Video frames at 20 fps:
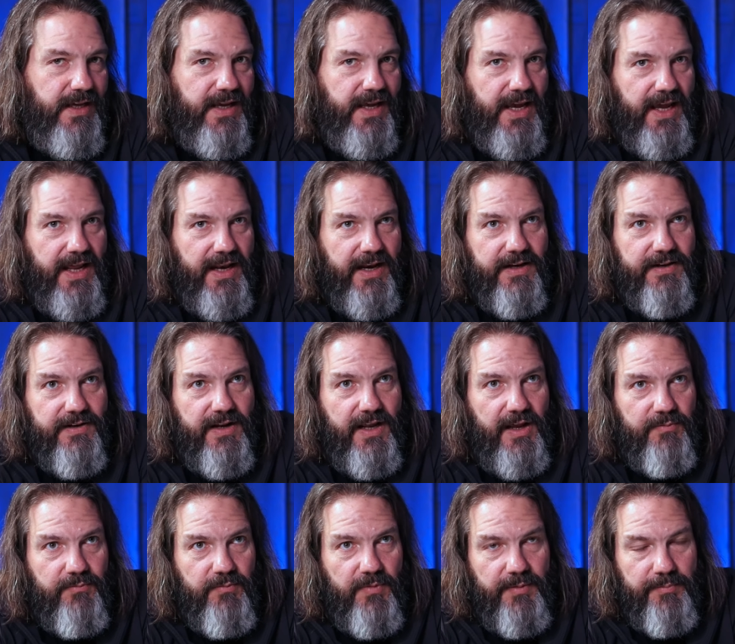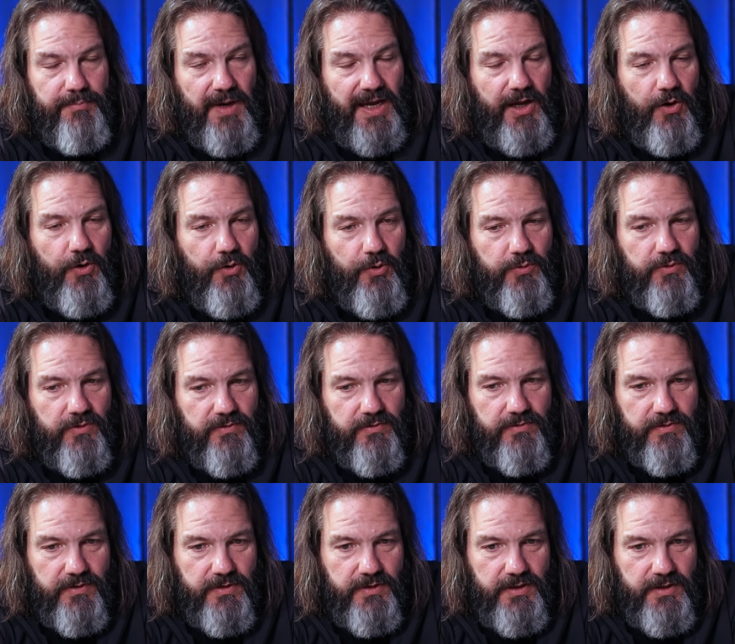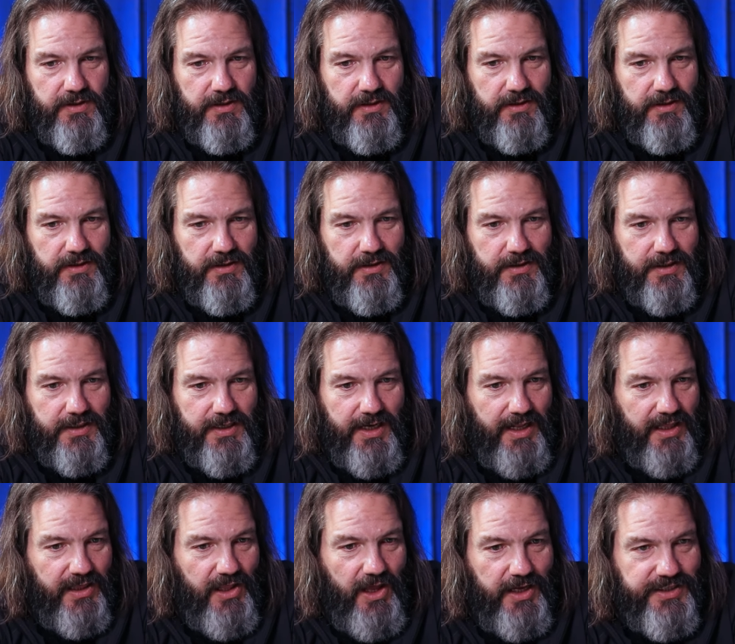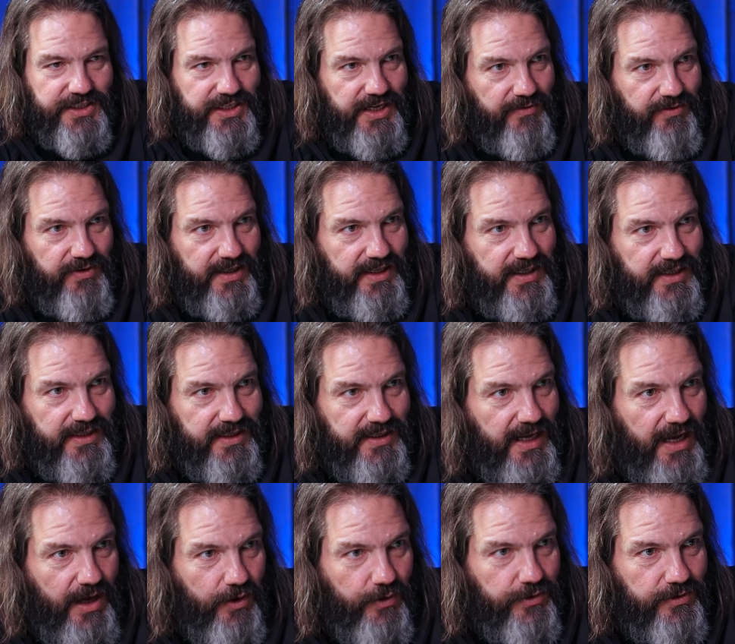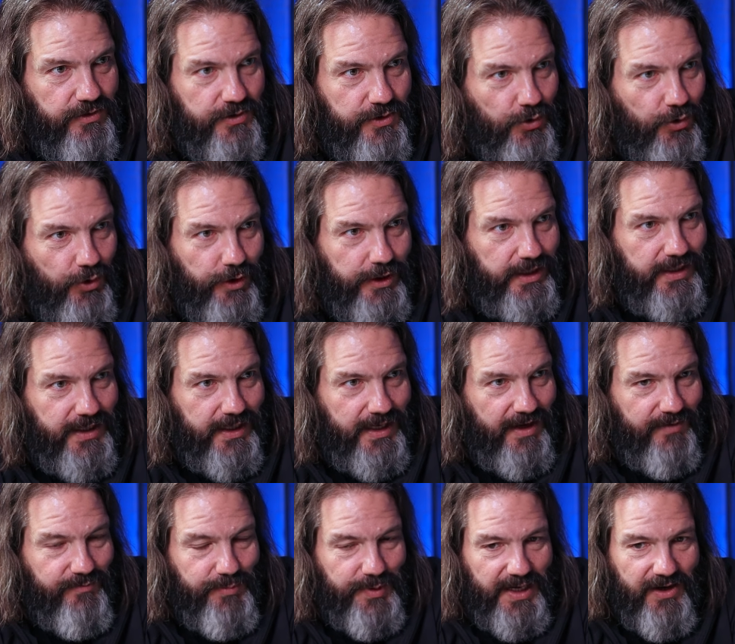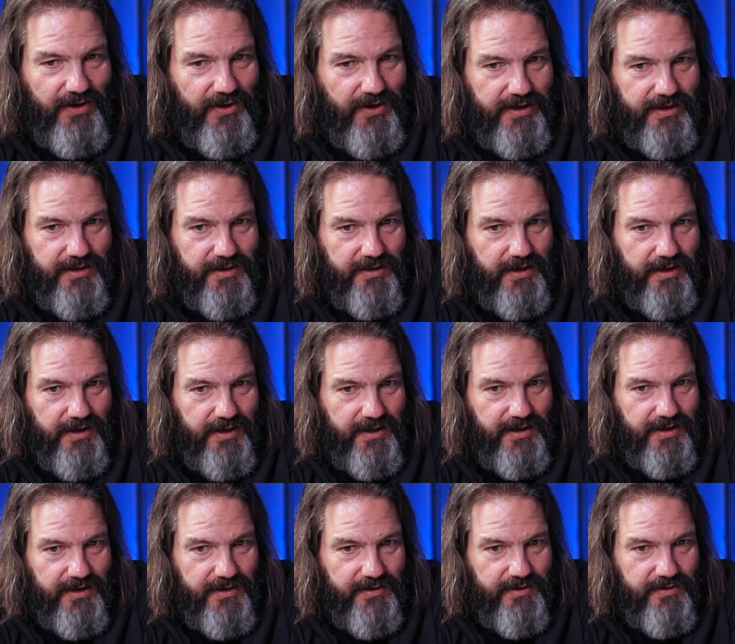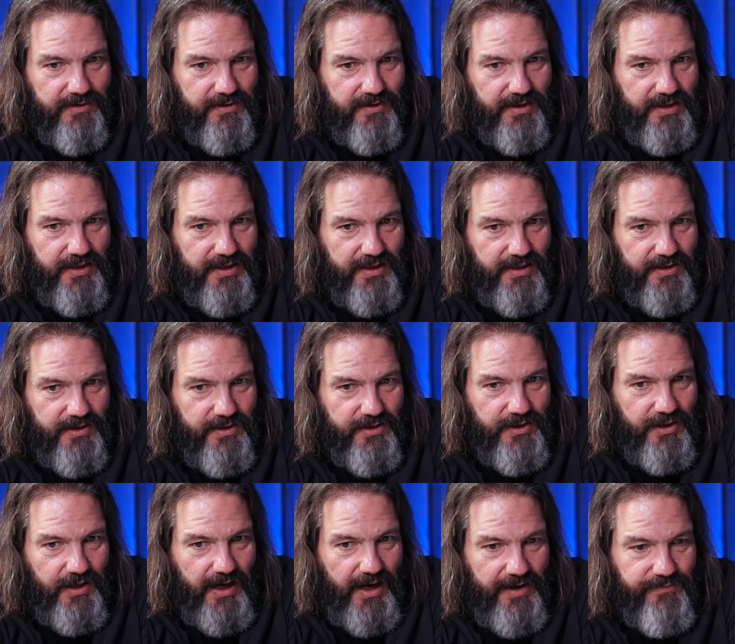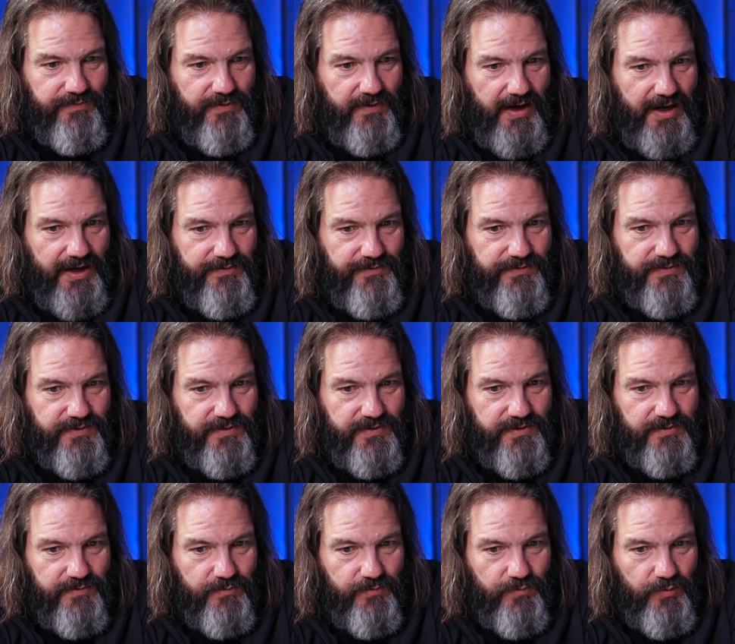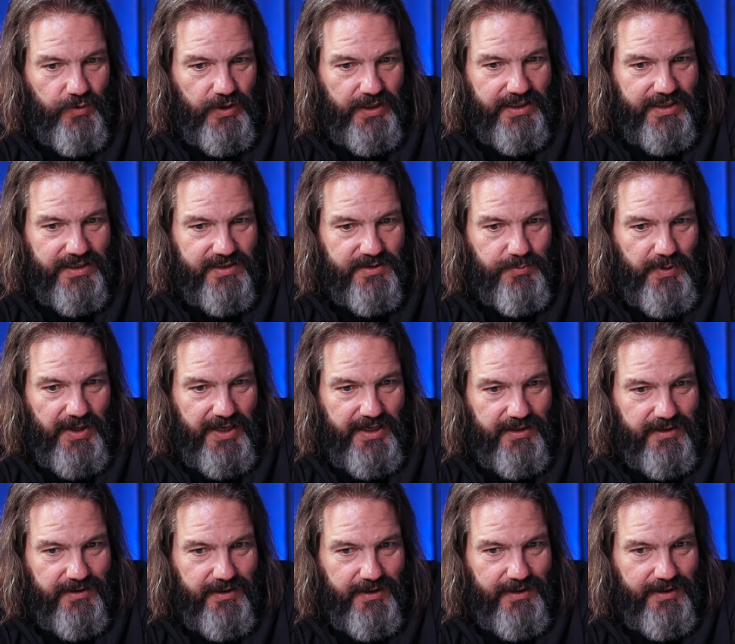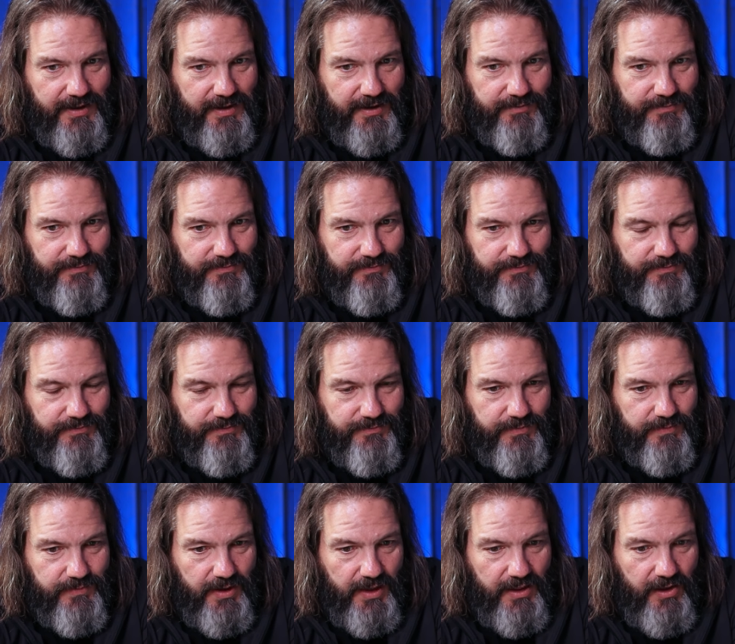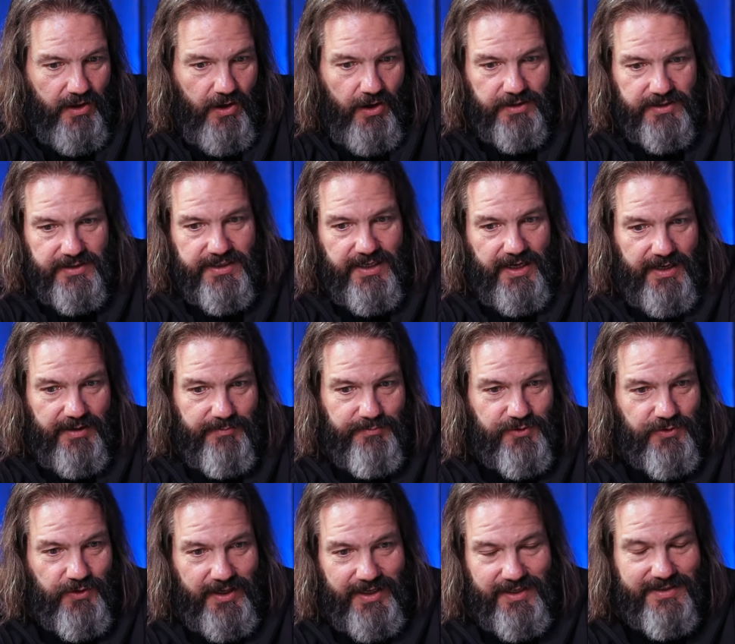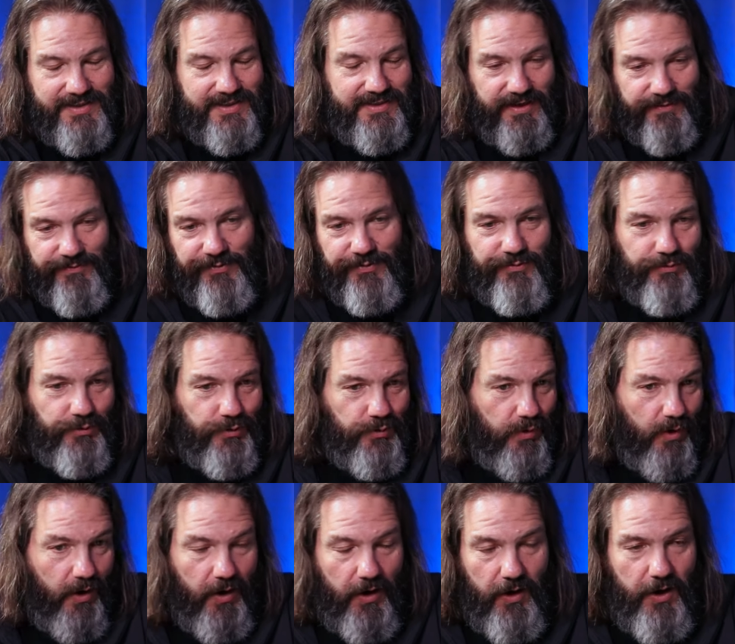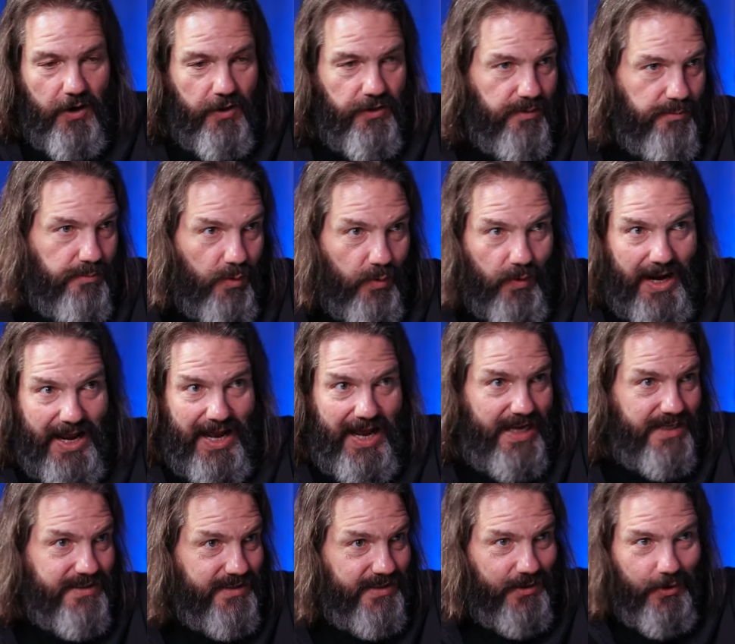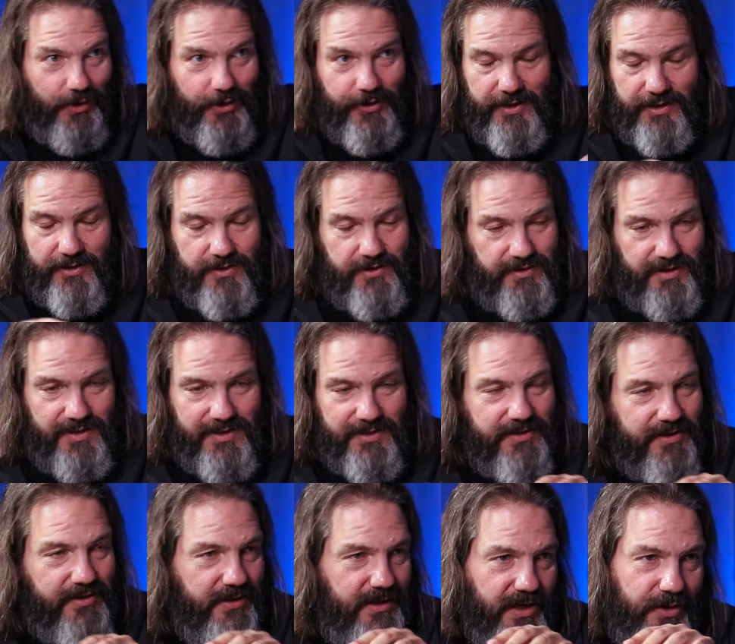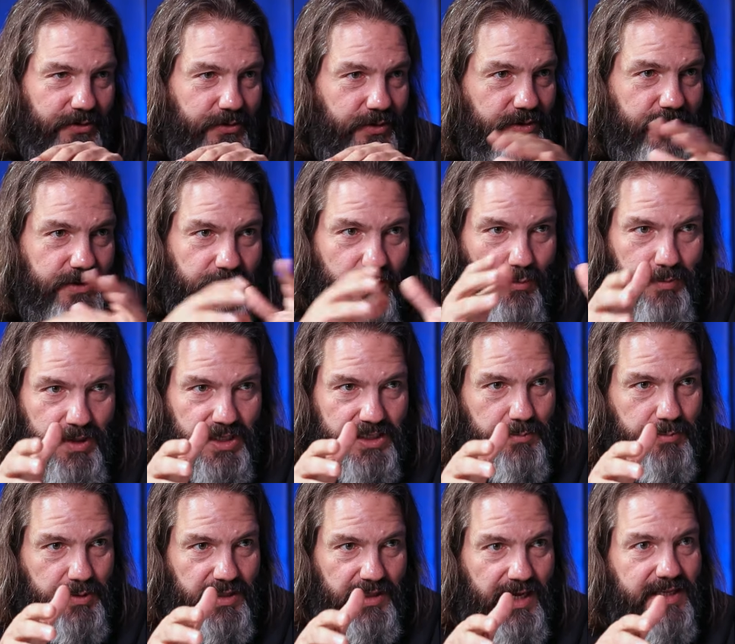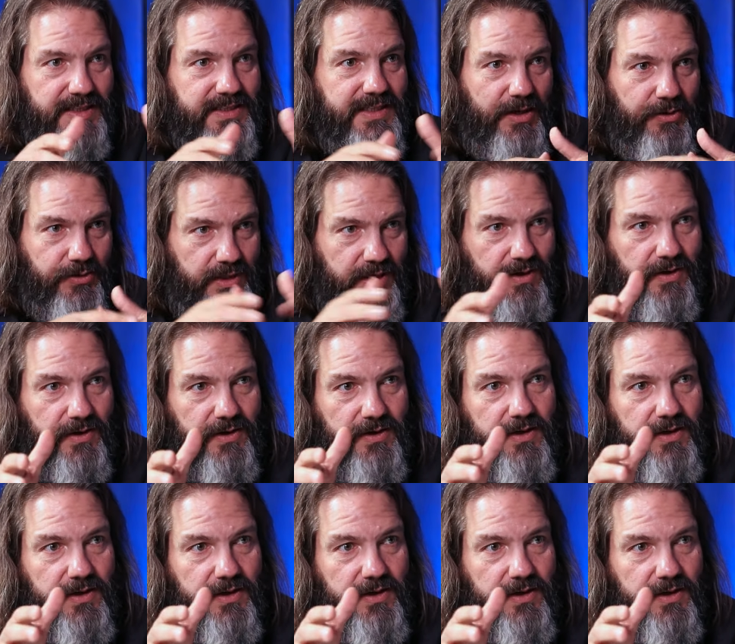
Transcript: And, and in my own kind of longevity and health journey that I've been on, uh, it, I've, I've really spent uh, a long time trying to sift through all the morass and all the, because, you know, there's so much B S out there